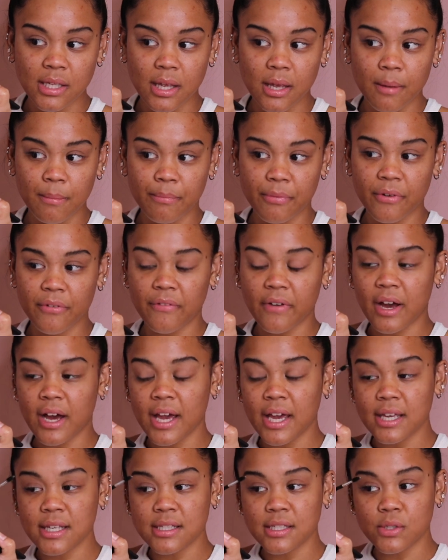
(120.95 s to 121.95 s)
to
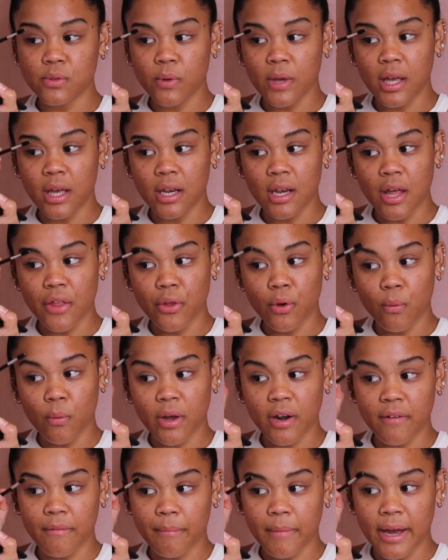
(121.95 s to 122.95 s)
improvise doing another
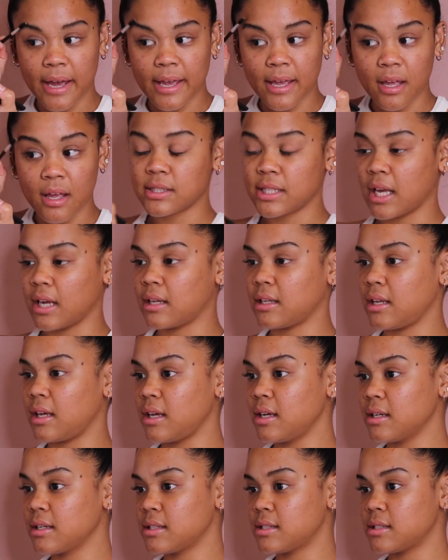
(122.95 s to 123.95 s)
one of my
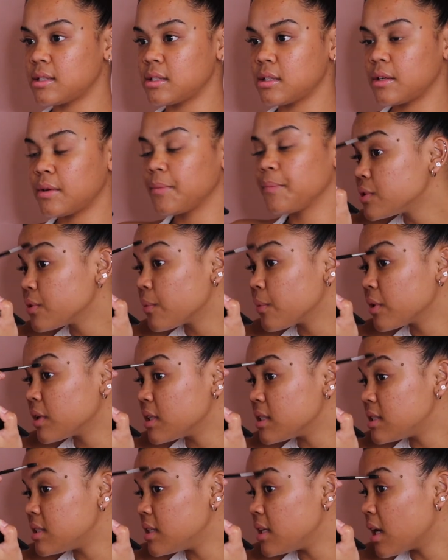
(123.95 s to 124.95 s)
techniques. So we're
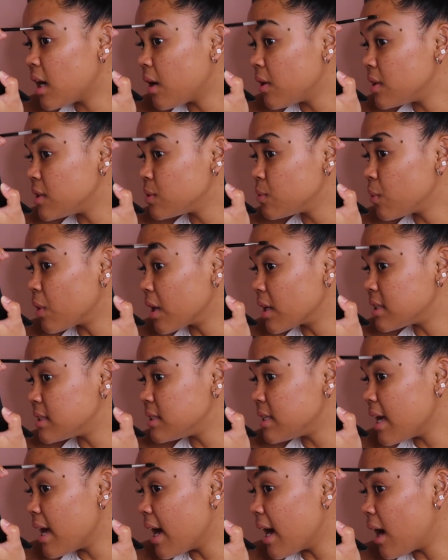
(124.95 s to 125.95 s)
going to see how this
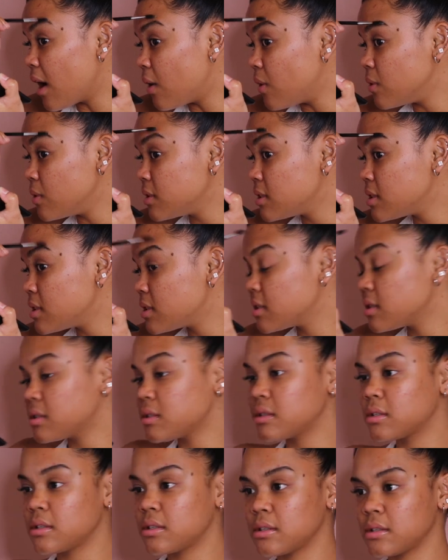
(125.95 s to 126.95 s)
works out.
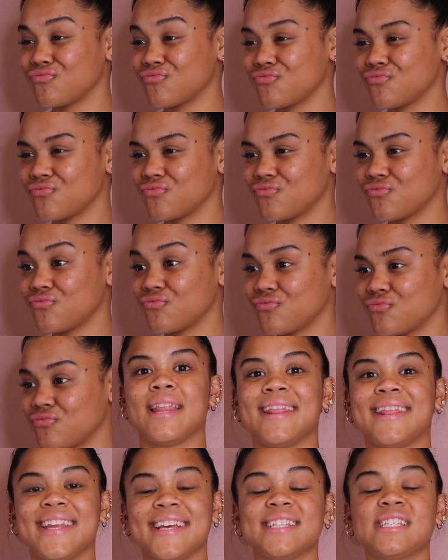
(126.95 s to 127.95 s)

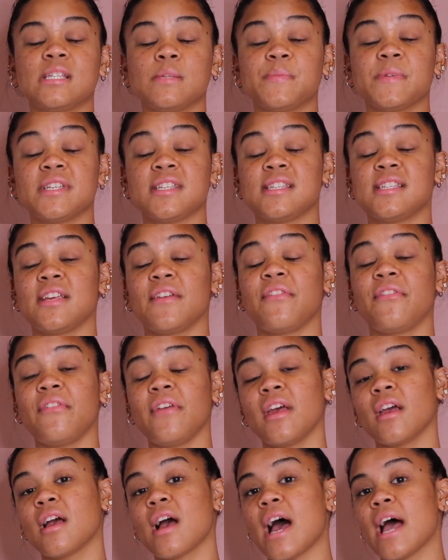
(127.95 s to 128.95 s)
This
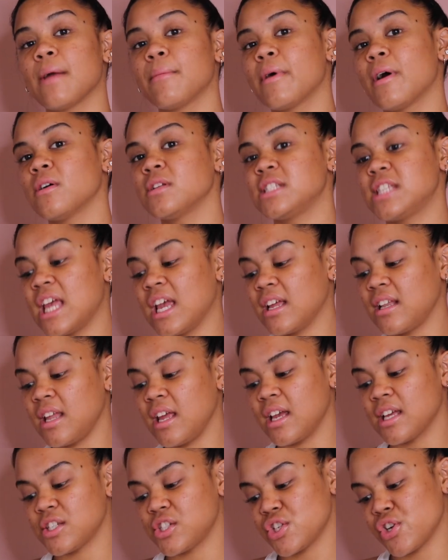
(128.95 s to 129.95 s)
specific eyebrow
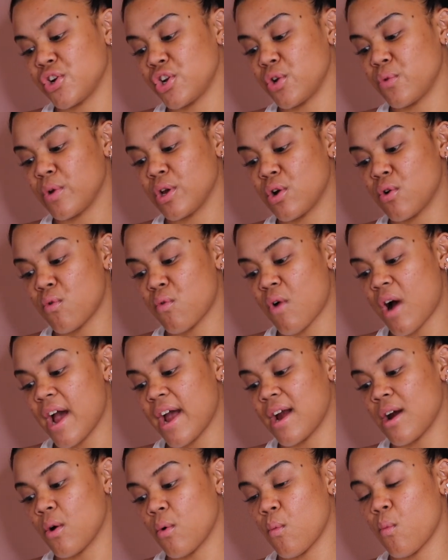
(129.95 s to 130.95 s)
technique is going to
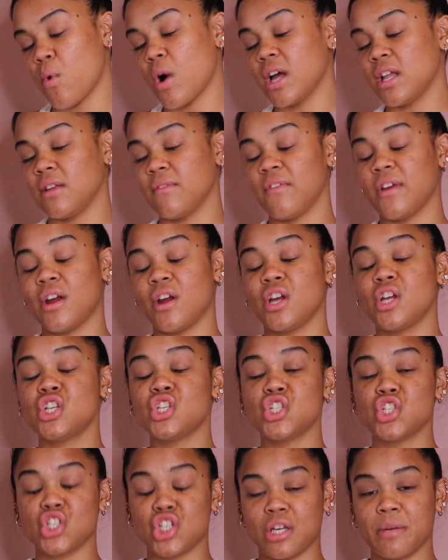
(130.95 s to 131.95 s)
require one
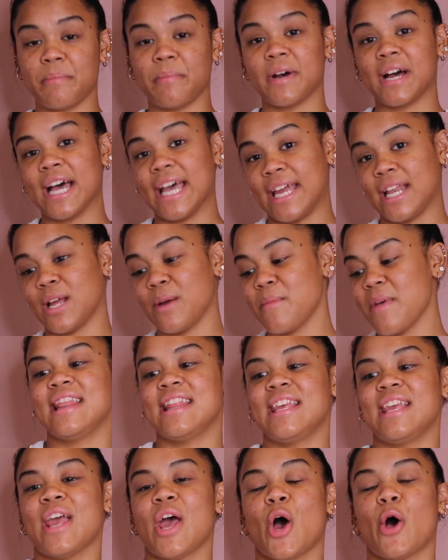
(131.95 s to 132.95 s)
very cheap item,
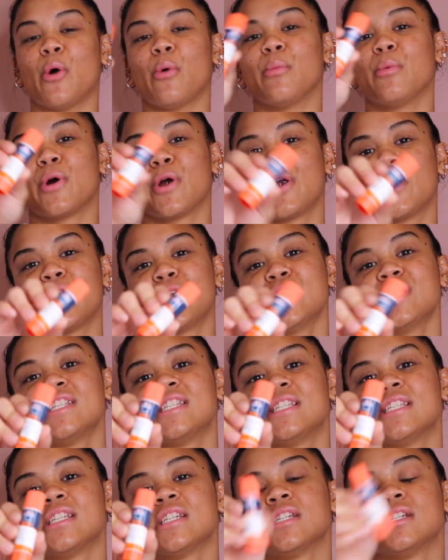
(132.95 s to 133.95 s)
the
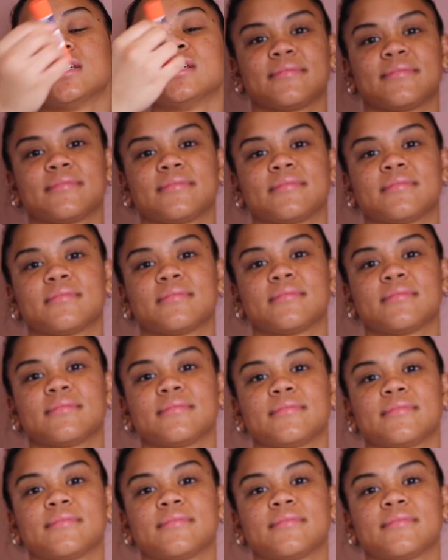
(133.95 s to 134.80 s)
Elmer's glue stick.